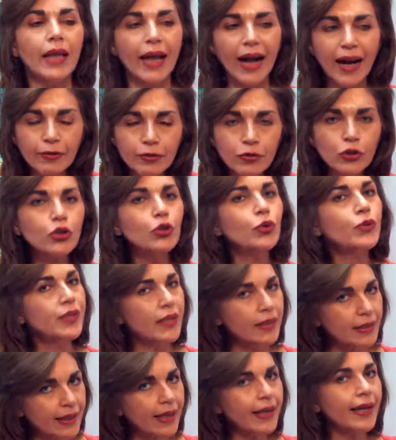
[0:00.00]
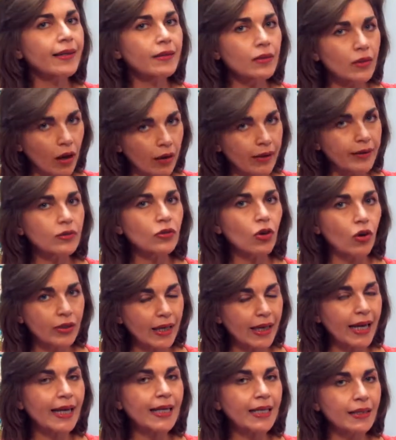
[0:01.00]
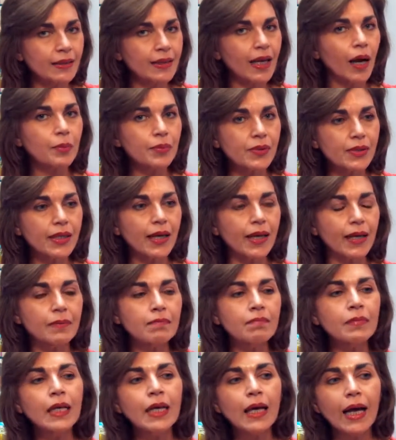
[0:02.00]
they have to use it day and night on a clean damp skin,